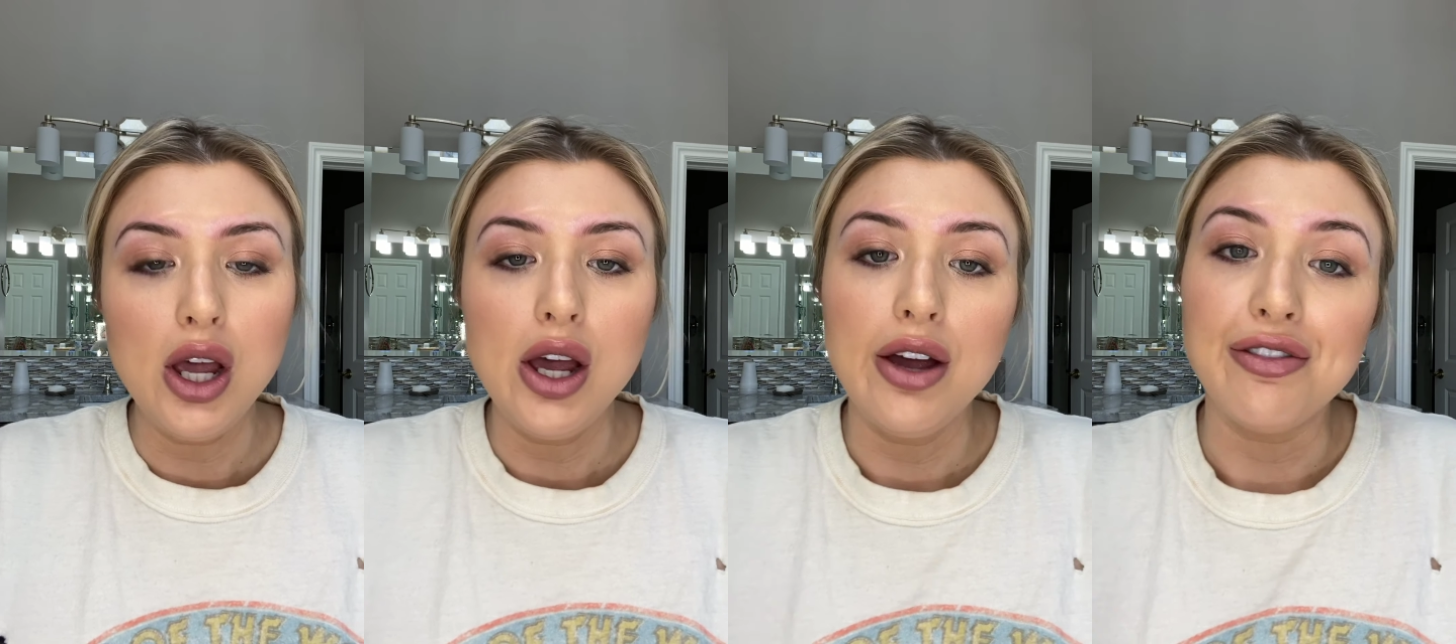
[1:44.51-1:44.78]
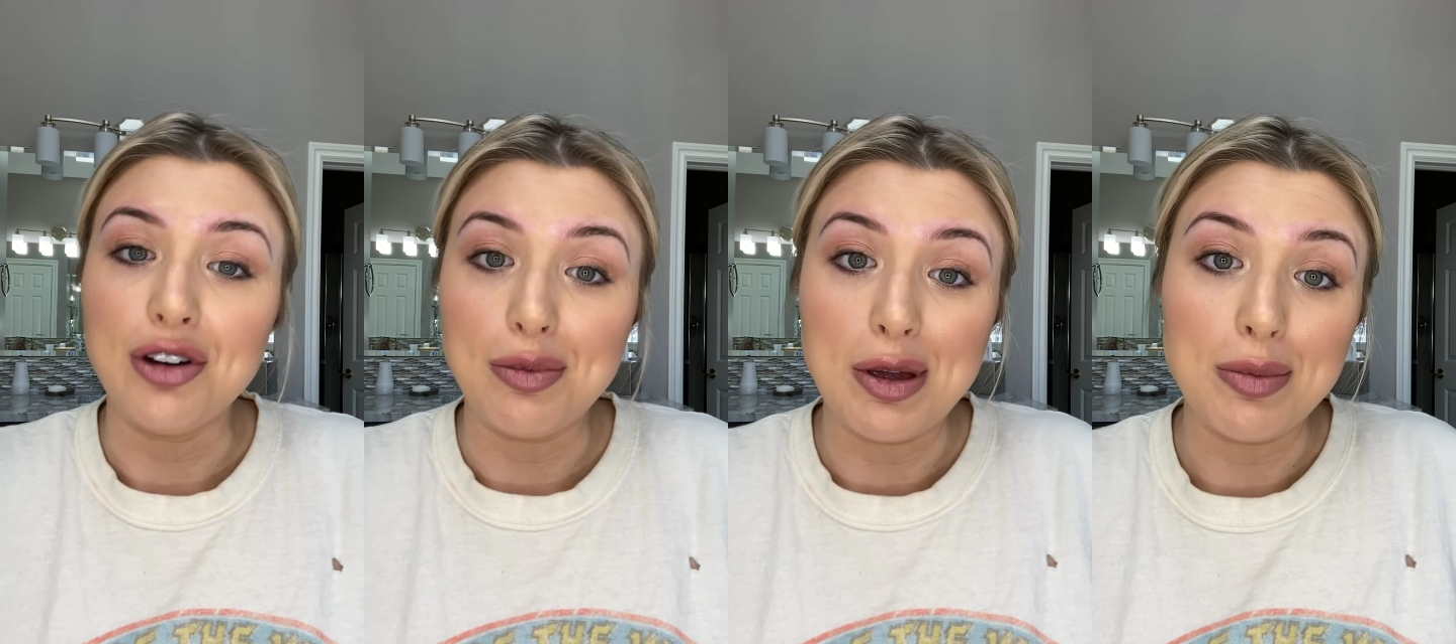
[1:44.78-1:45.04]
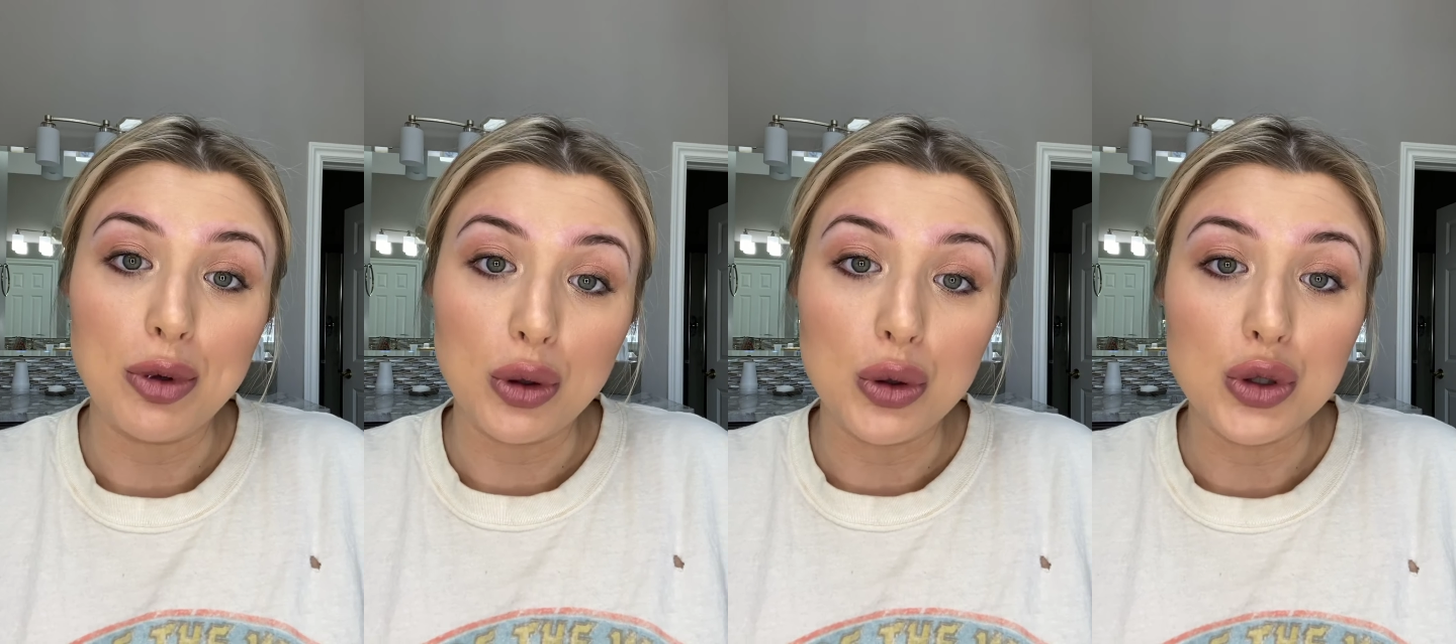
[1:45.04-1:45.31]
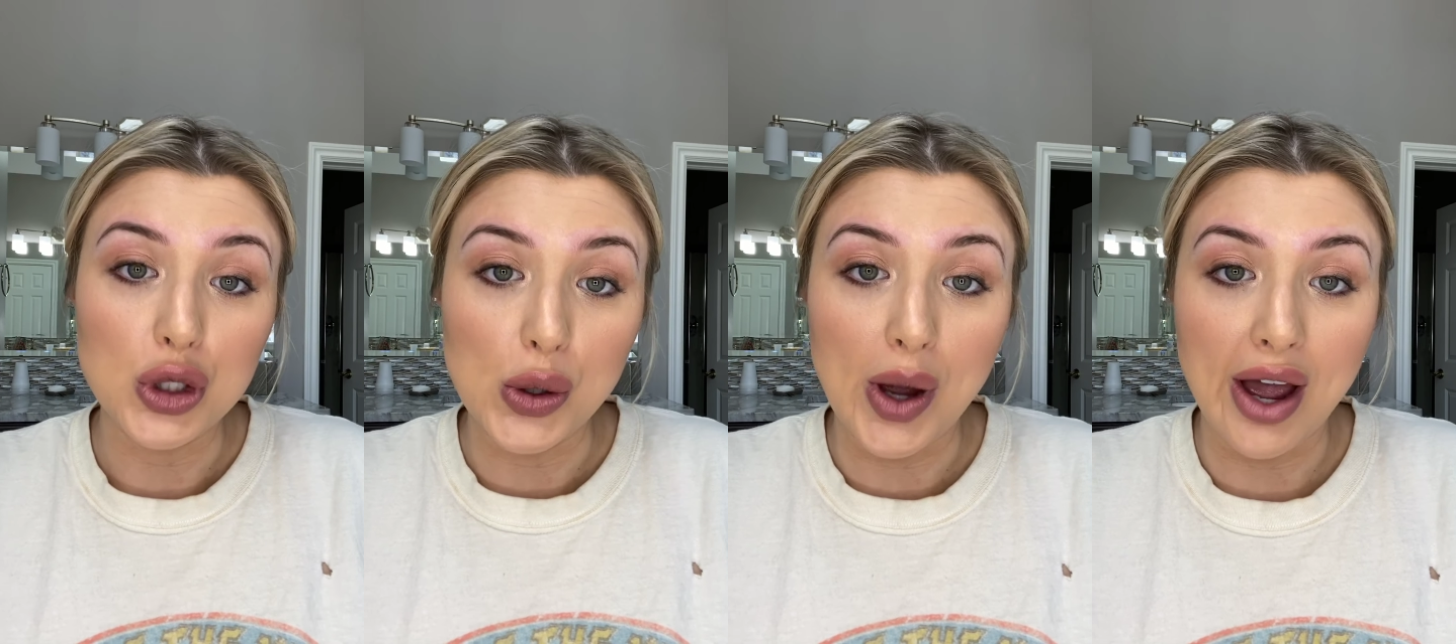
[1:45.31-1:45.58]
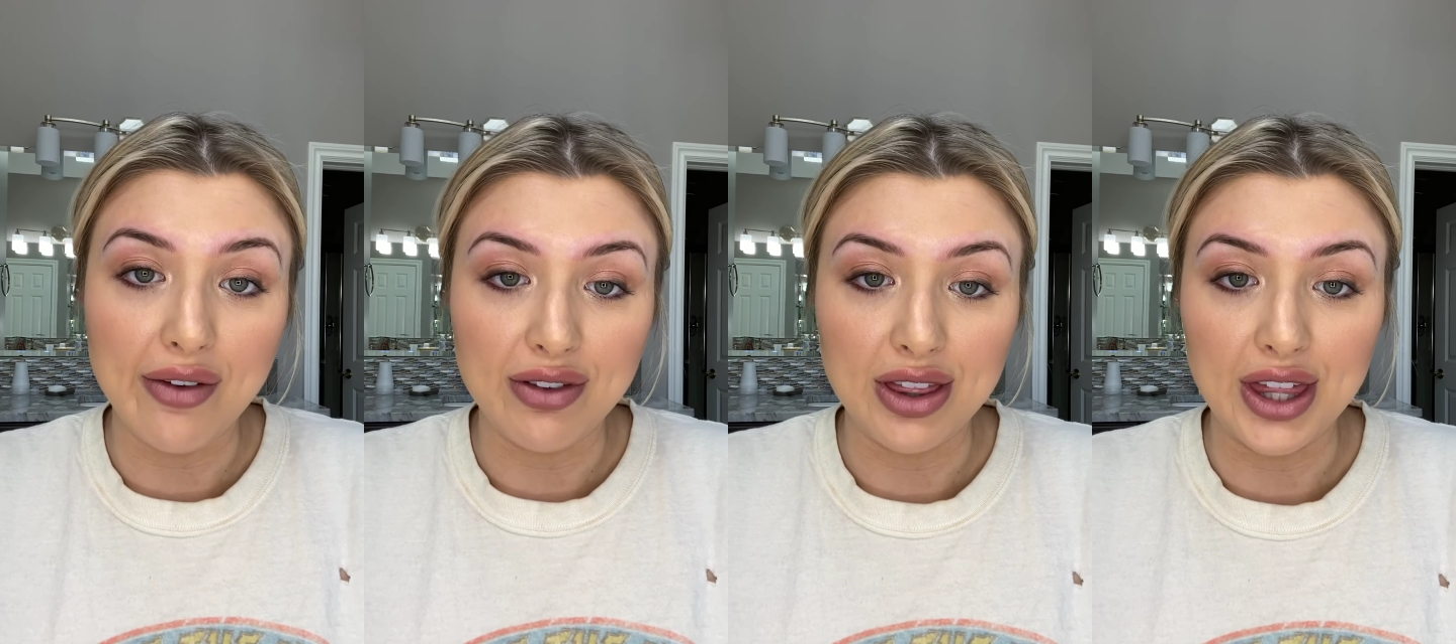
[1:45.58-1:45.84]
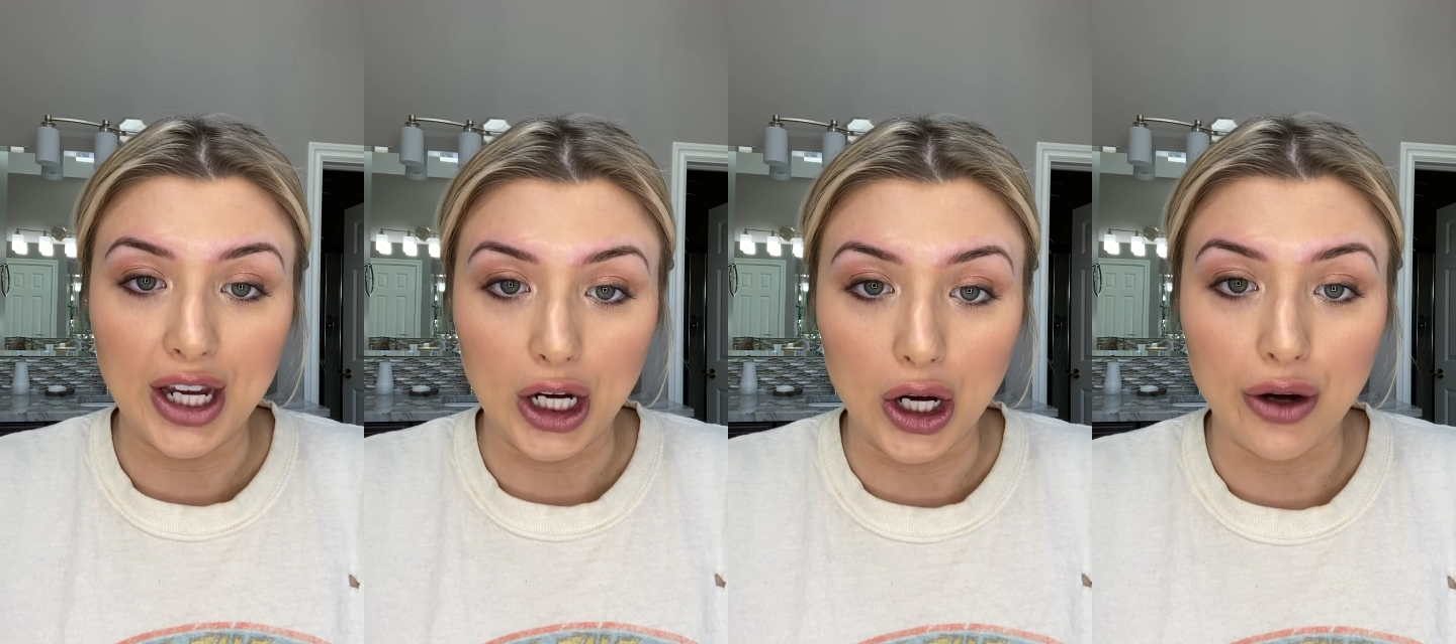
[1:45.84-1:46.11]
For people who do have
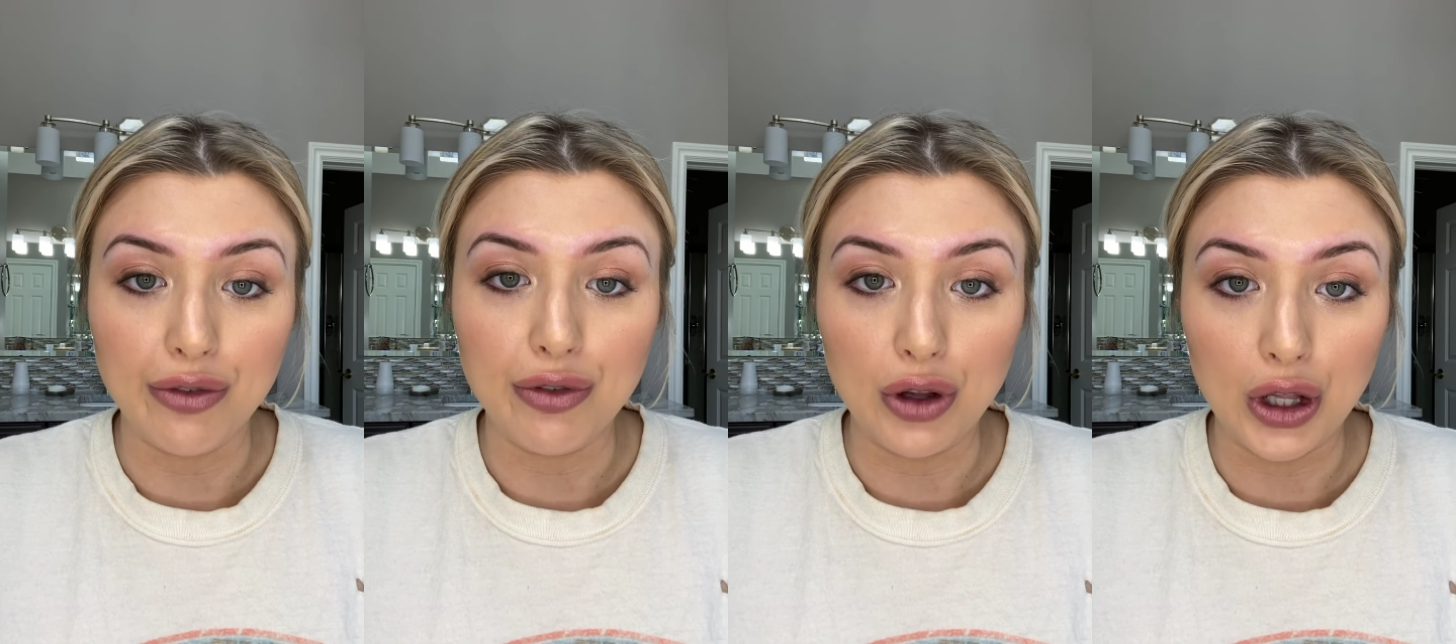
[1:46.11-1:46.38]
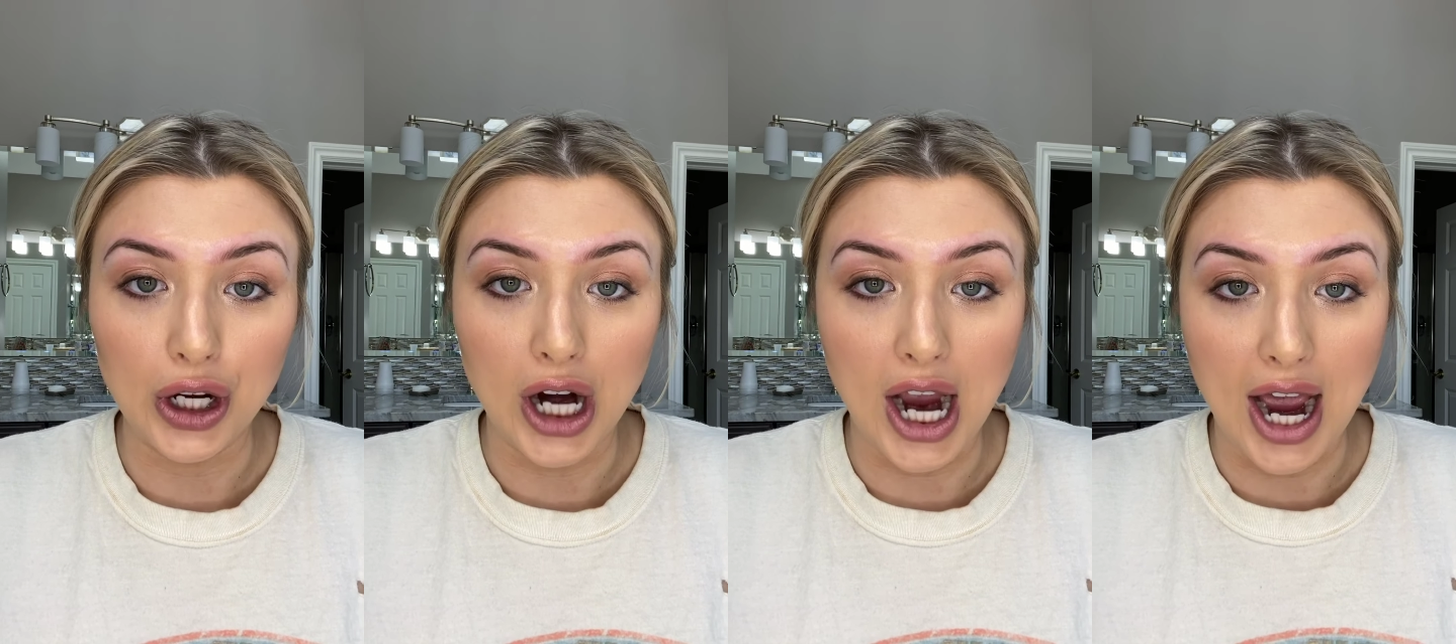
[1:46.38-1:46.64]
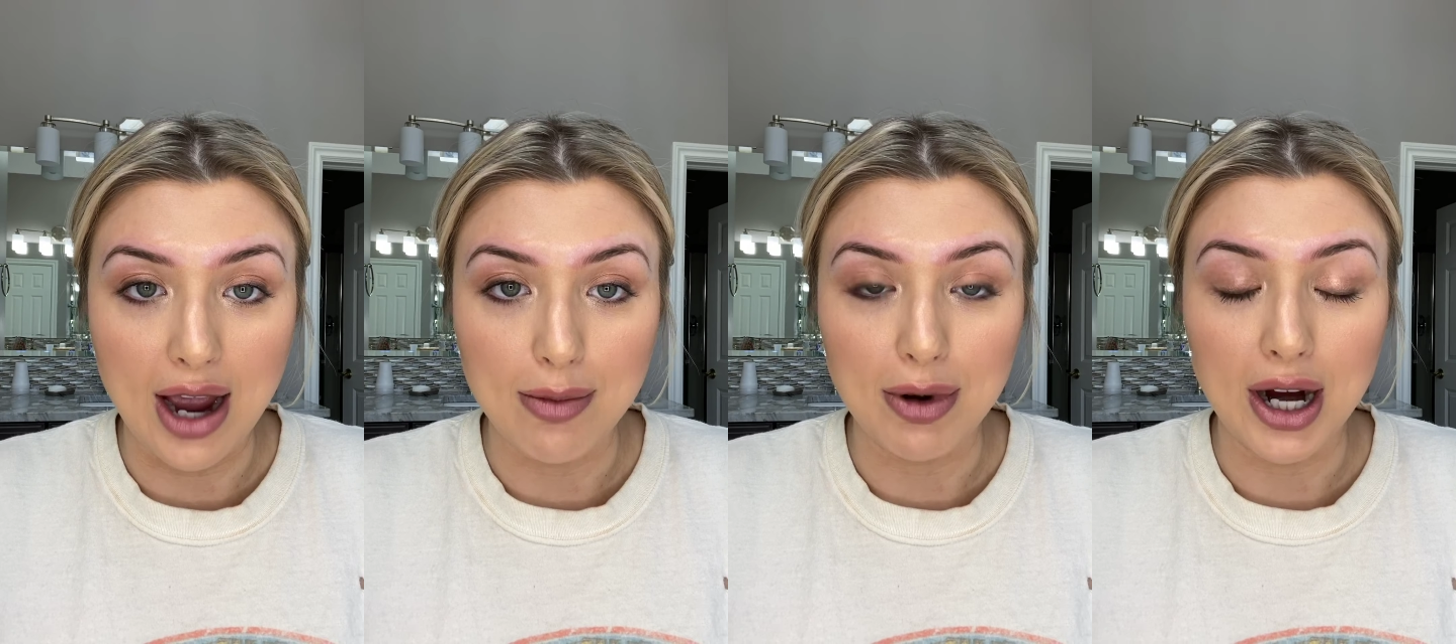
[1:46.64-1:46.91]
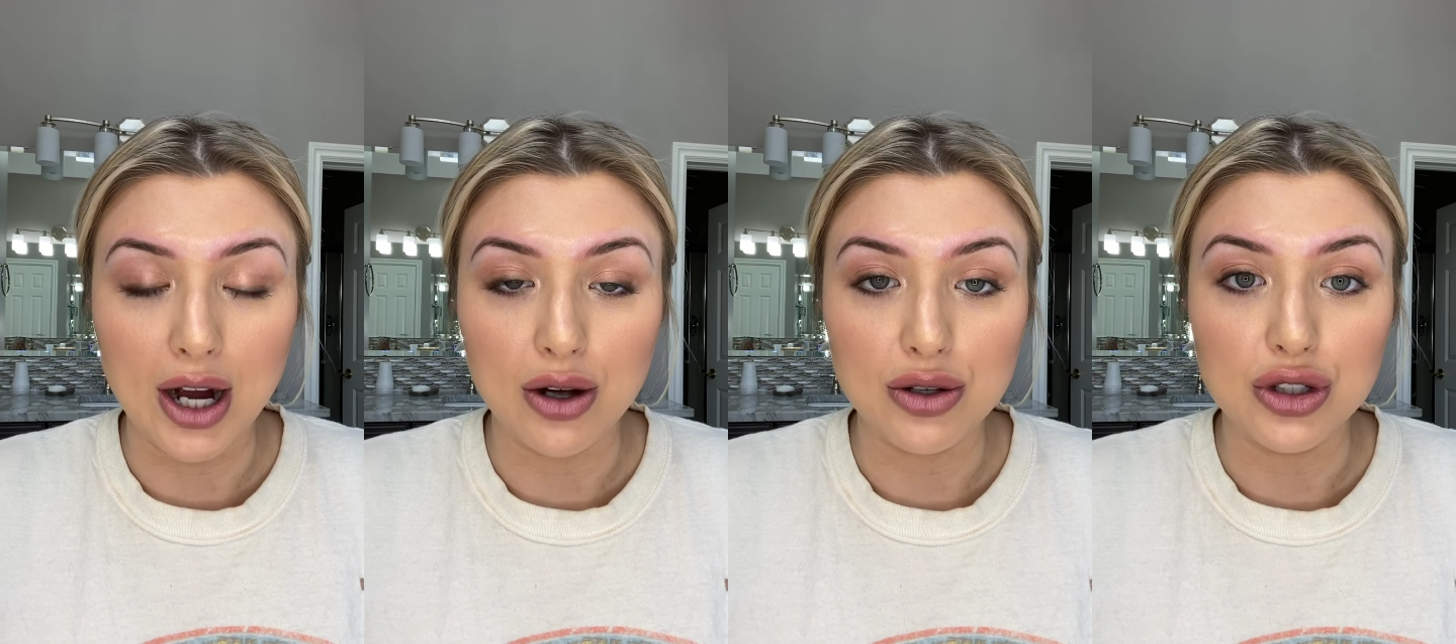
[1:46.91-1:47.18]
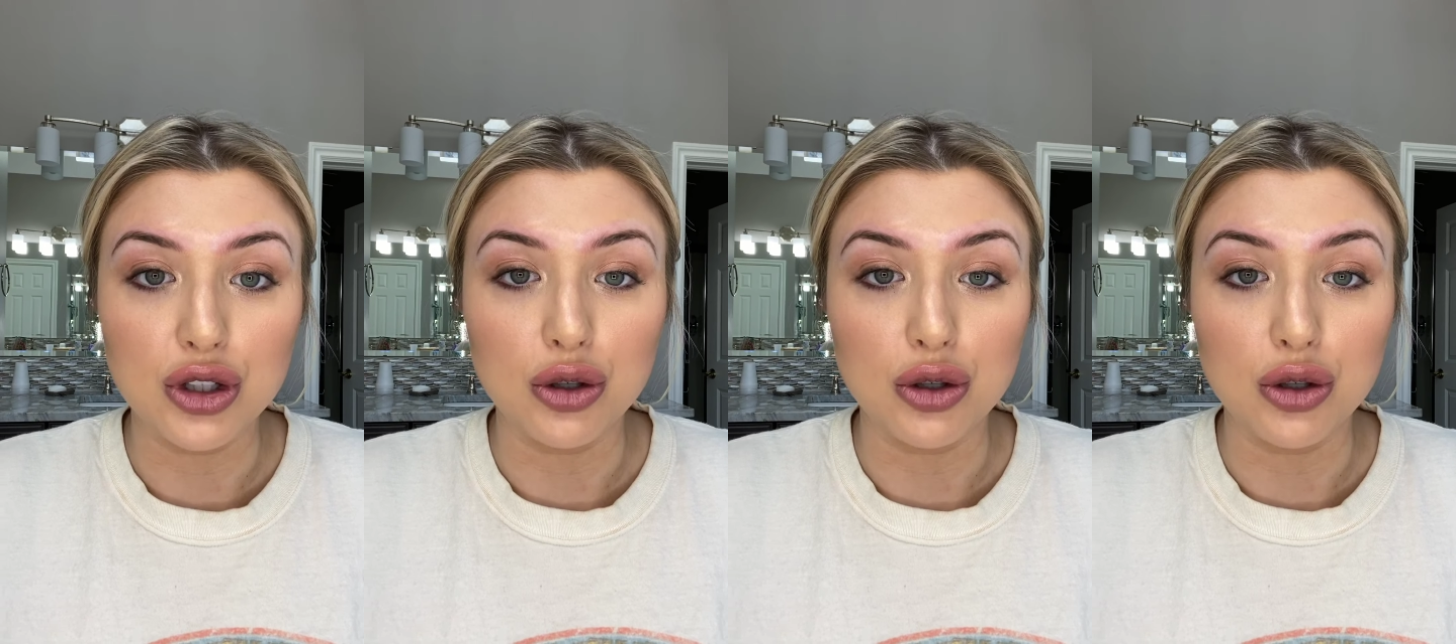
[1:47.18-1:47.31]
thicker, fuller eyebrows,